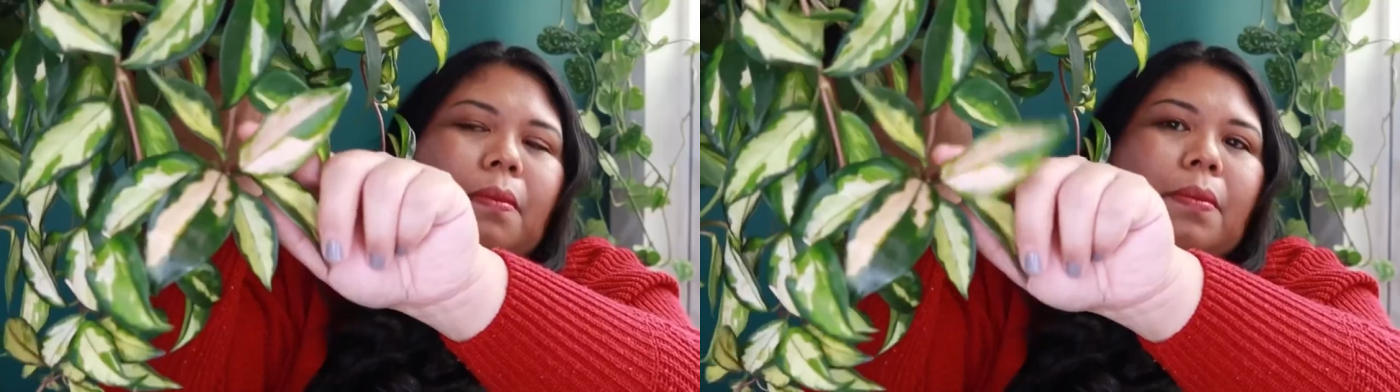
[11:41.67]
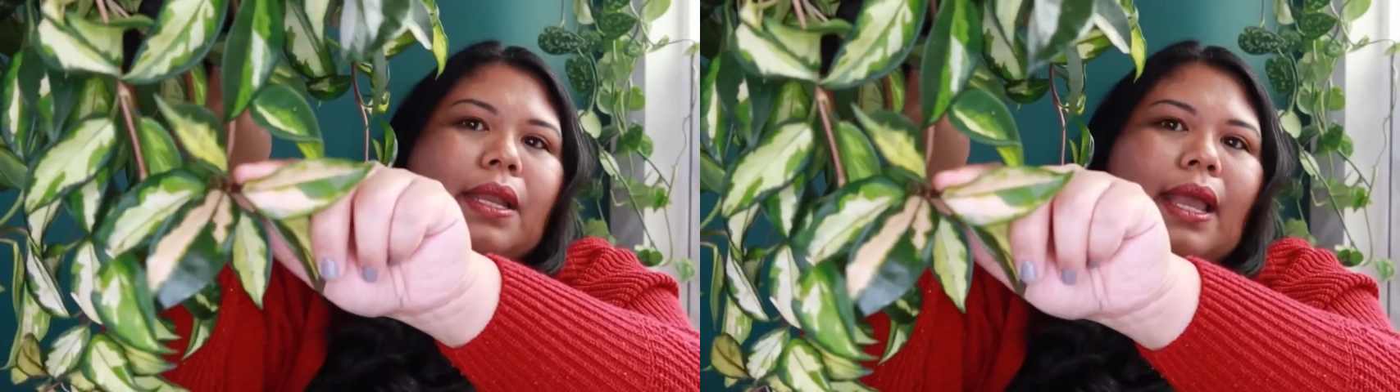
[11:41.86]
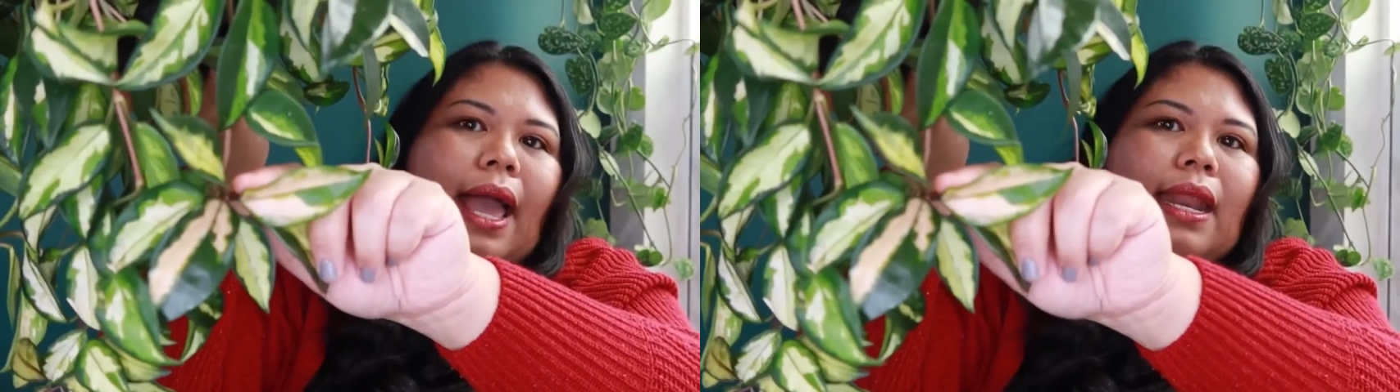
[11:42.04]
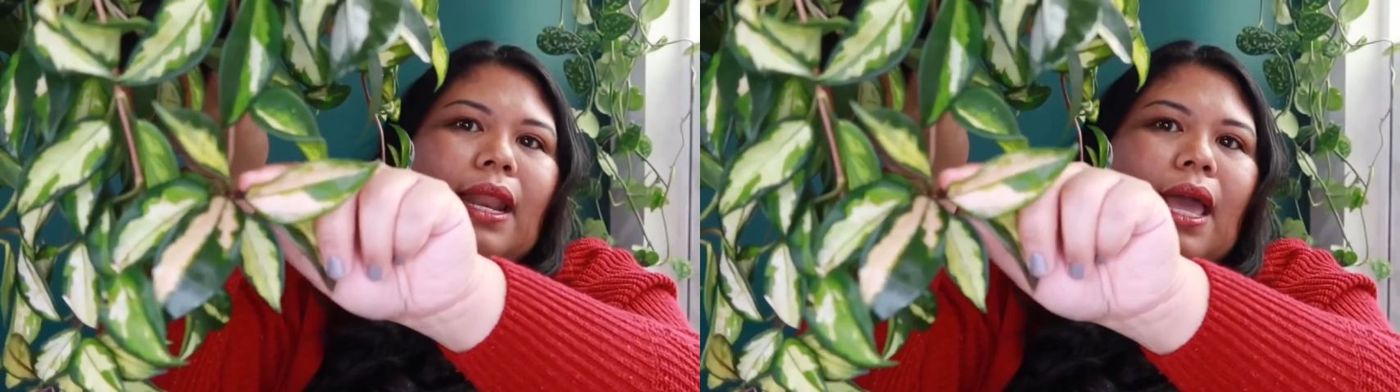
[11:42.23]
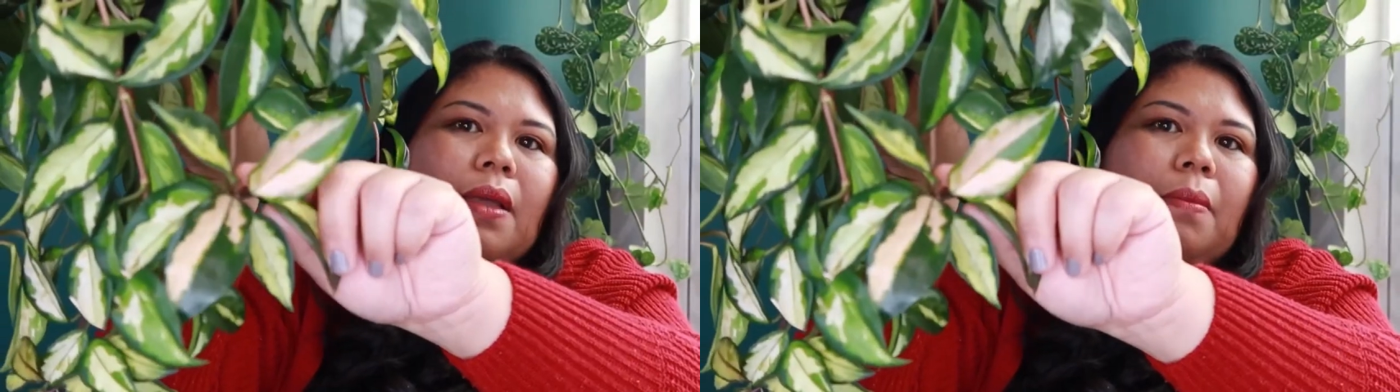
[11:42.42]
But kind
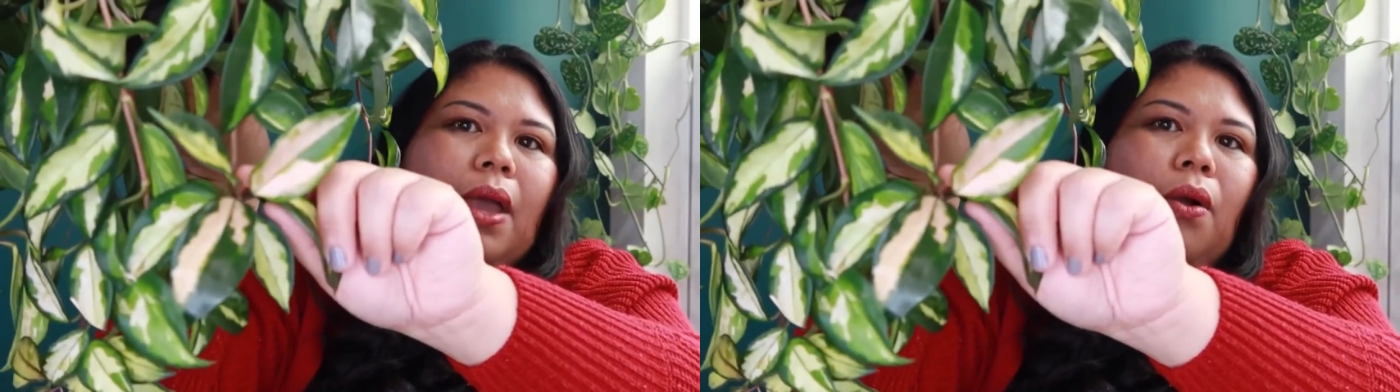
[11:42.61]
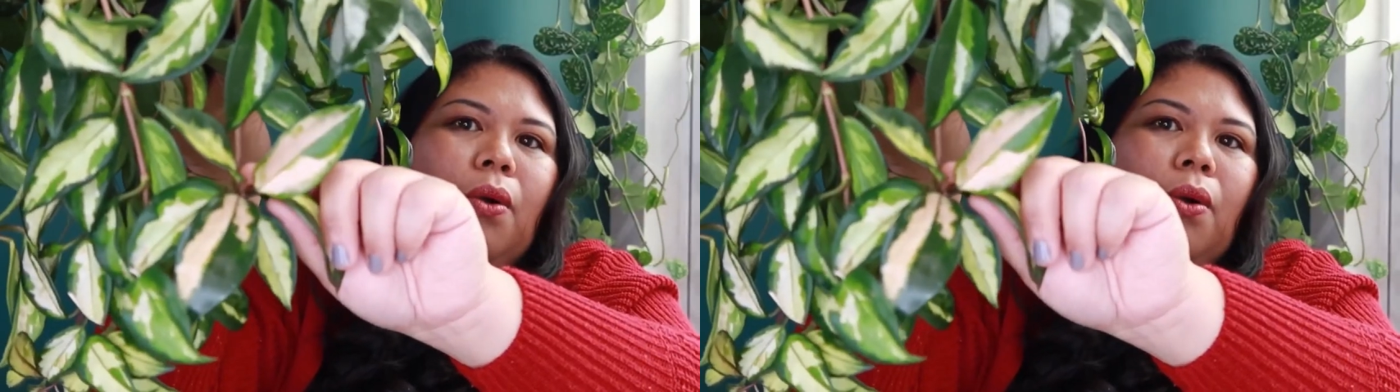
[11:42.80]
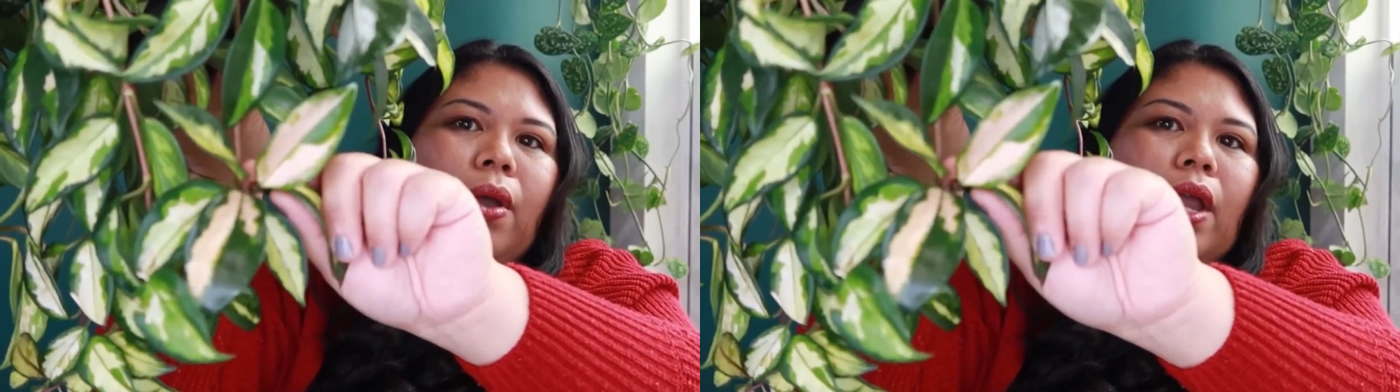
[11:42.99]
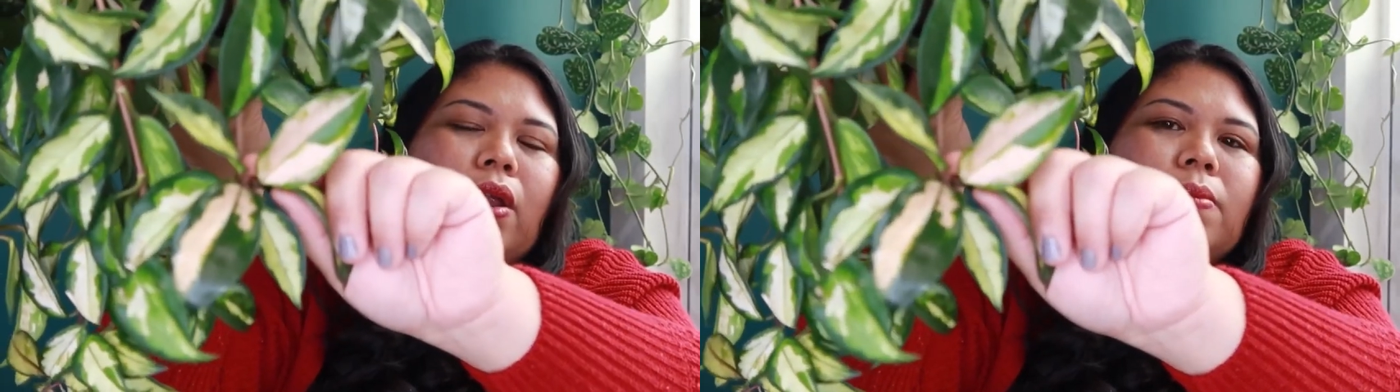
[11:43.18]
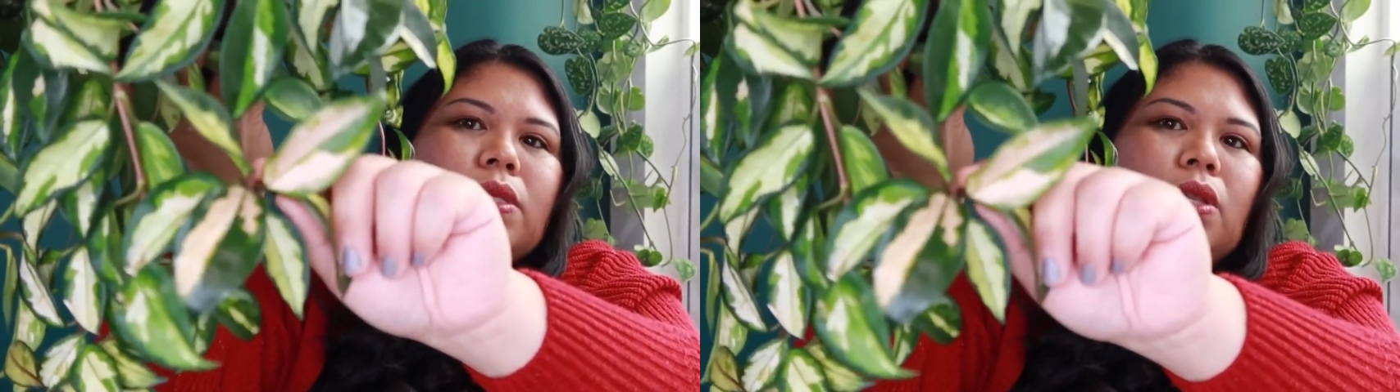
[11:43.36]
of like my Hoya
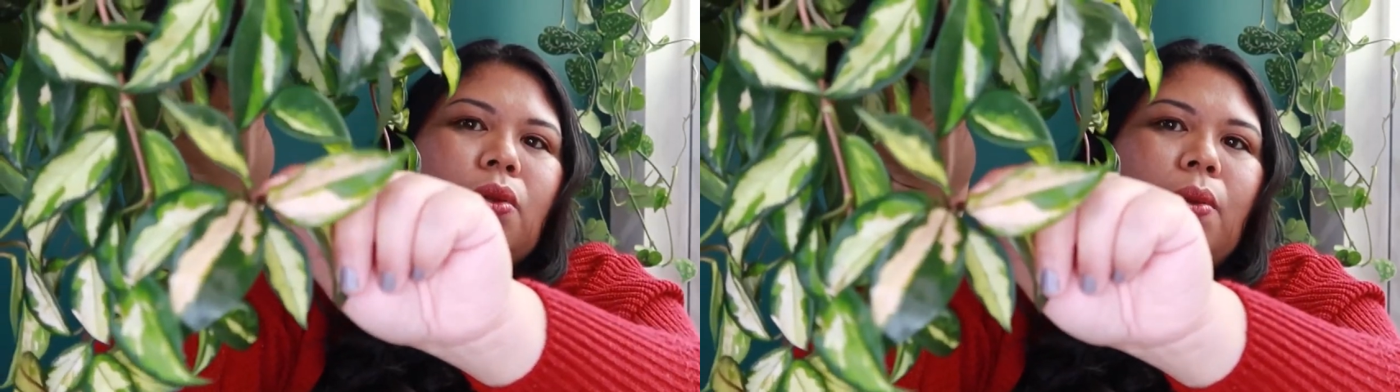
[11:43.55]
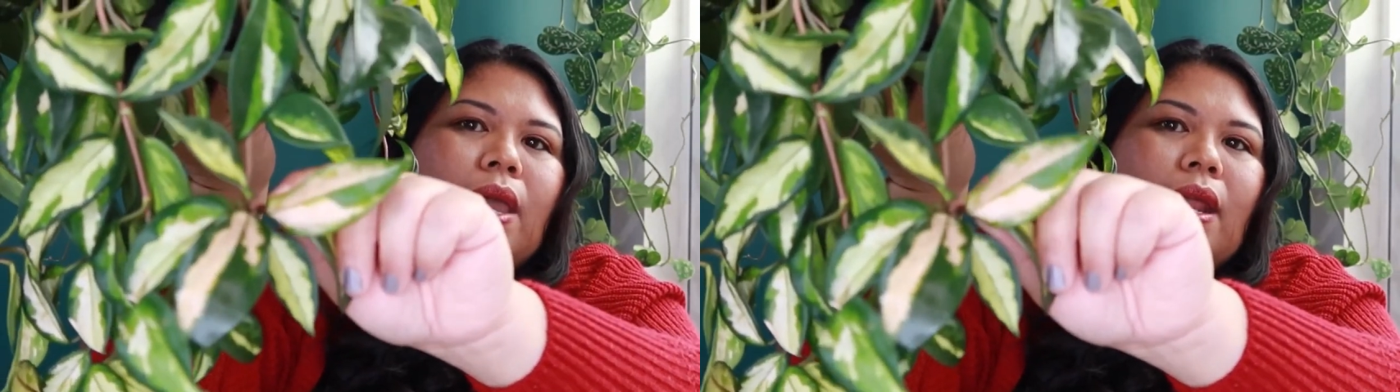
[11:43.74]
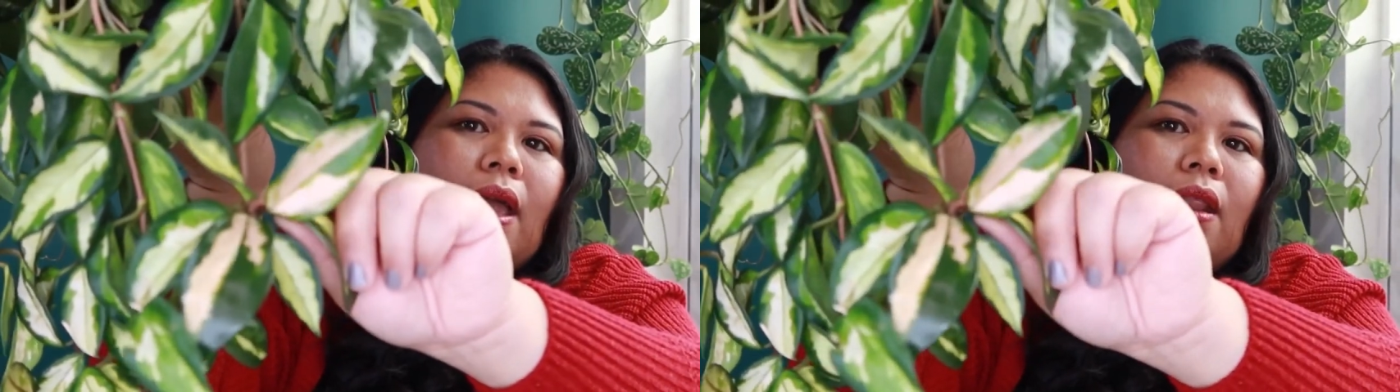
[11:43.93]
Krimson Queen,